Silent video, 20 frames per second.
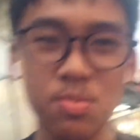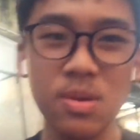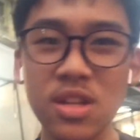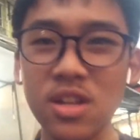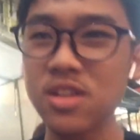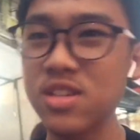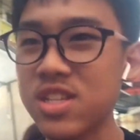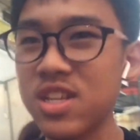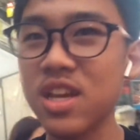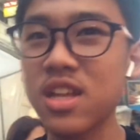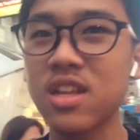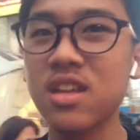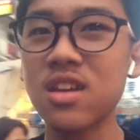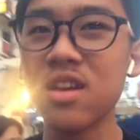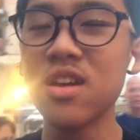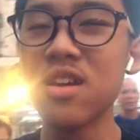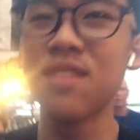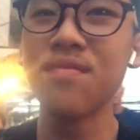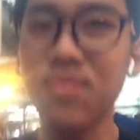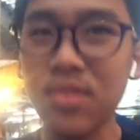spinners that
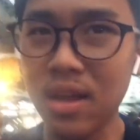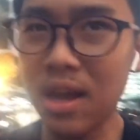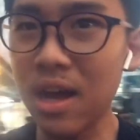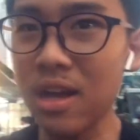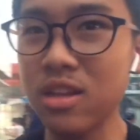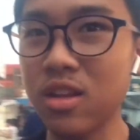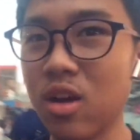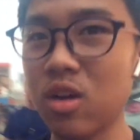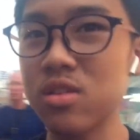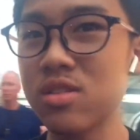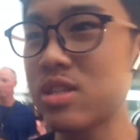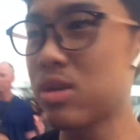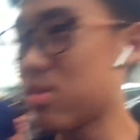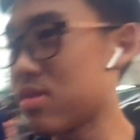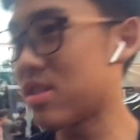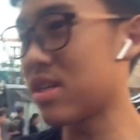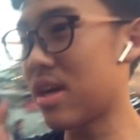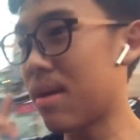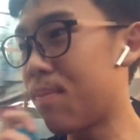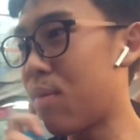are not on sale
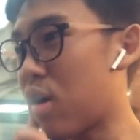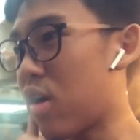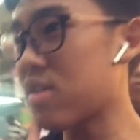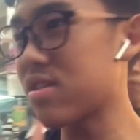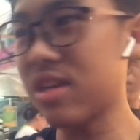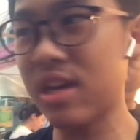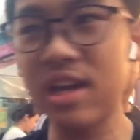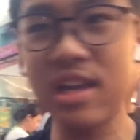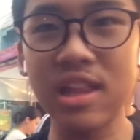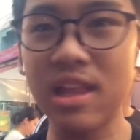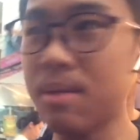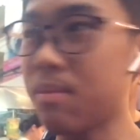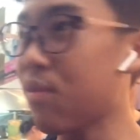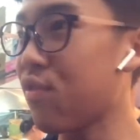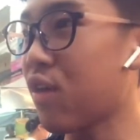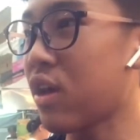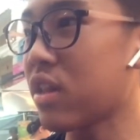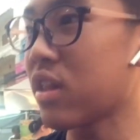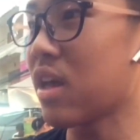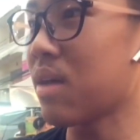in Singapore because I can never
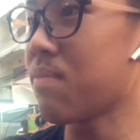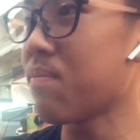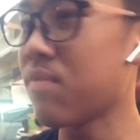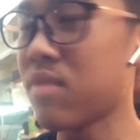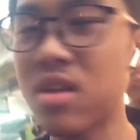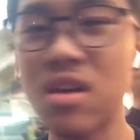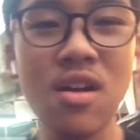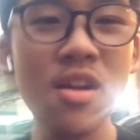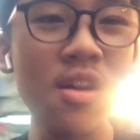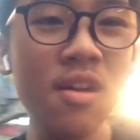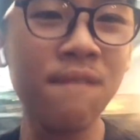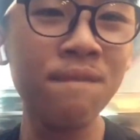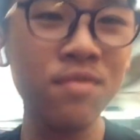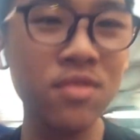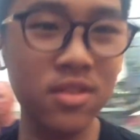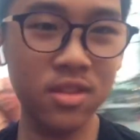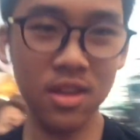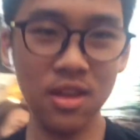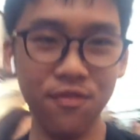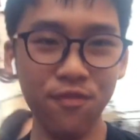find them.
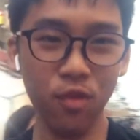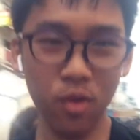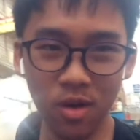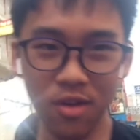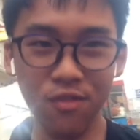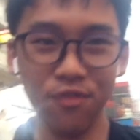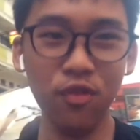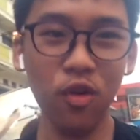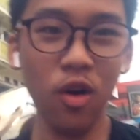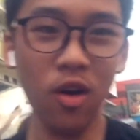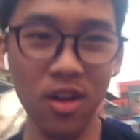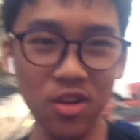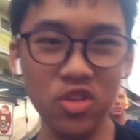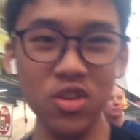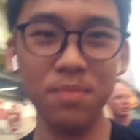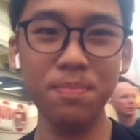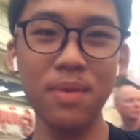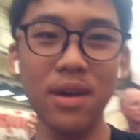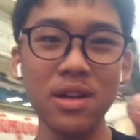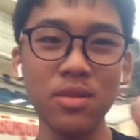They're
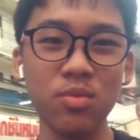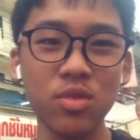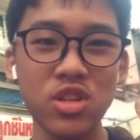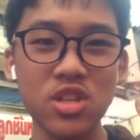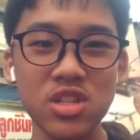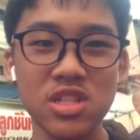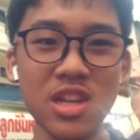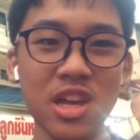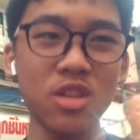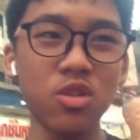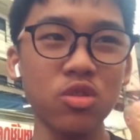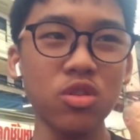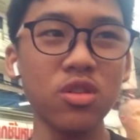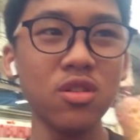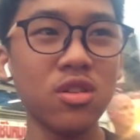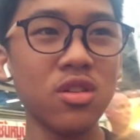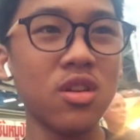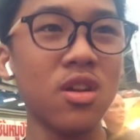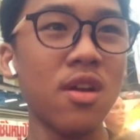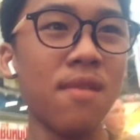400 baht, which is, I don't know.